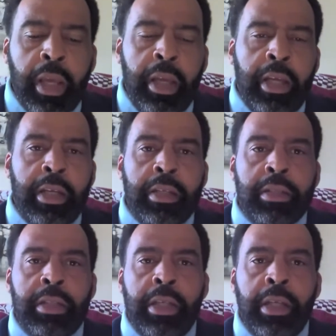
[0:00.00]

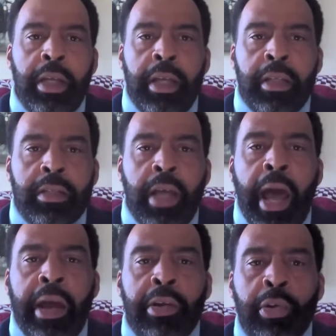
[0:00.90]
is the
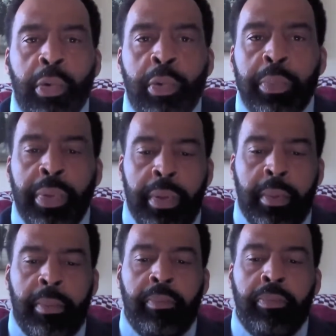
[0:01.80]
entire group
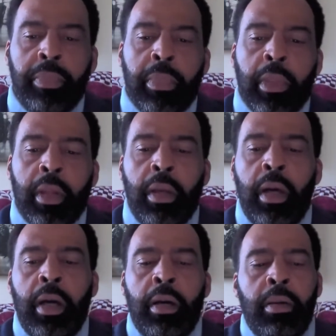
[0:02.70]

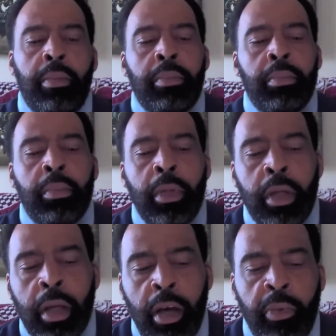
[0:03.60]

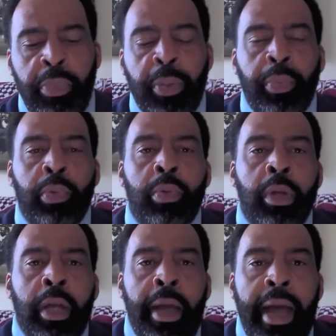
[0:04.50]
of people
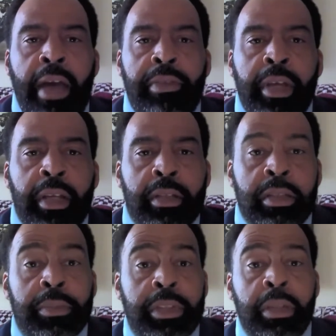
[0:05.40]
having
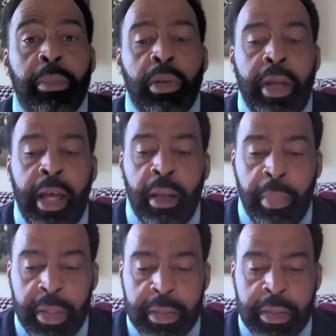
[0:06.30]
some similar
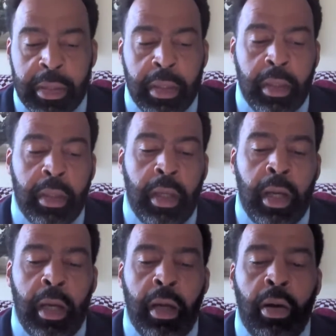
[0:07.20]
elements,
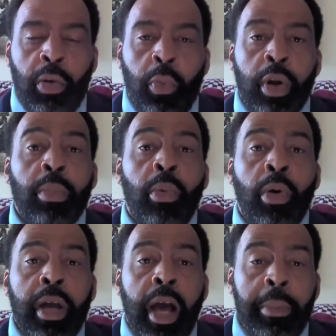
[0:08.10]
one or
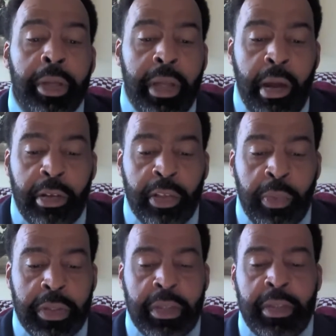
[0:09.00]
more common
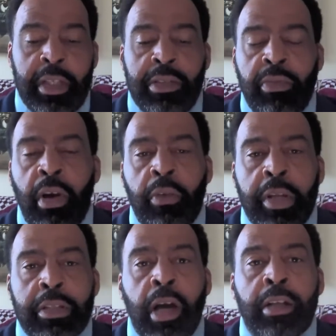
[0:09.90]
characteristics, as we've
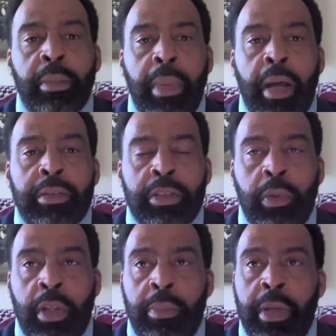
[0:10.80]
already talked about. So
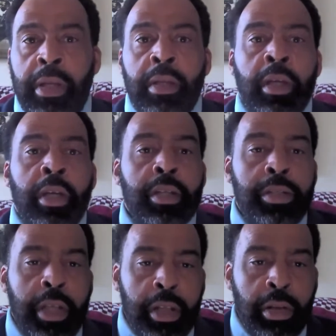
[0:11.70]
whether it be
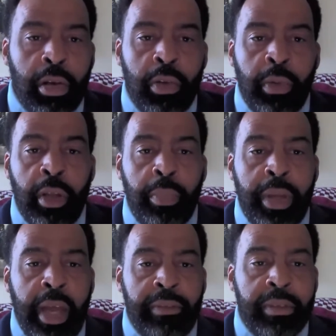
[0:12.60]
gender, whether it
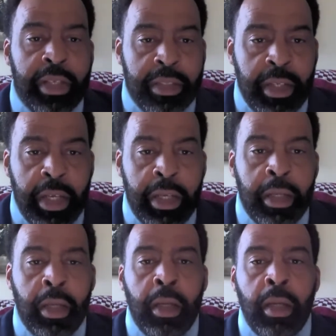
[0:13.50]
be
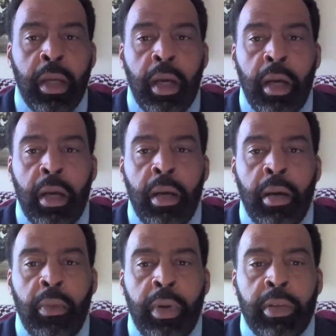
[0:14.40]
ethnicity,
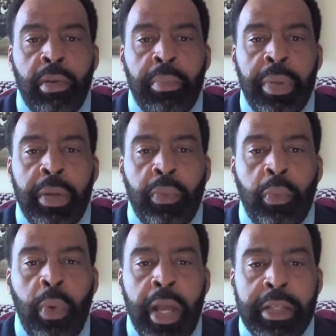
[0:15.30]
whether it be
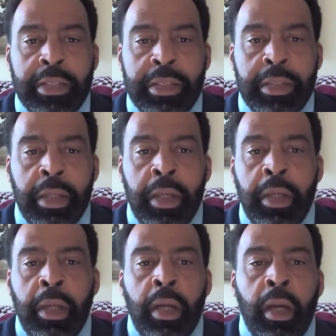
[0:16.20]
race,
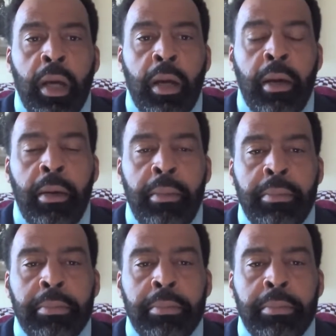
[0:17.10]
whether